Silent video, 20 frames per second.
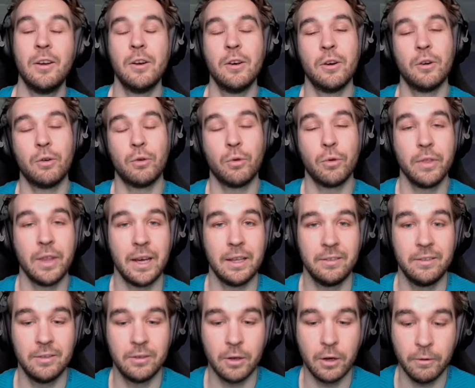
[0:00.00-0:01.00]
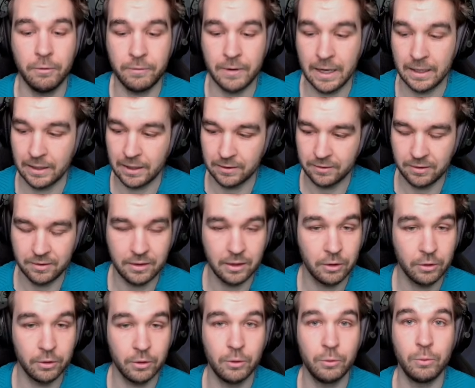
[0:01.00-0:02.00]
all that stuff, and that's
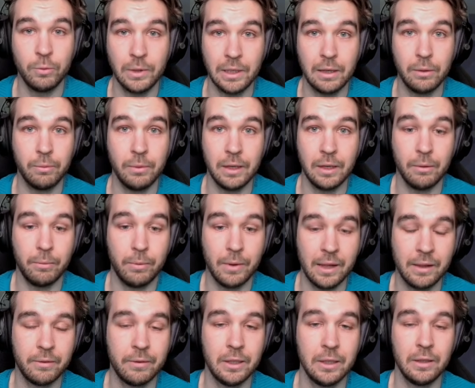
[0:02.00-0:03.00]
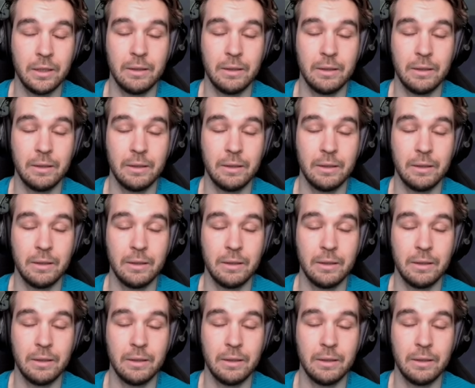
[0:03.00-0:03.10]
still really, really relevant,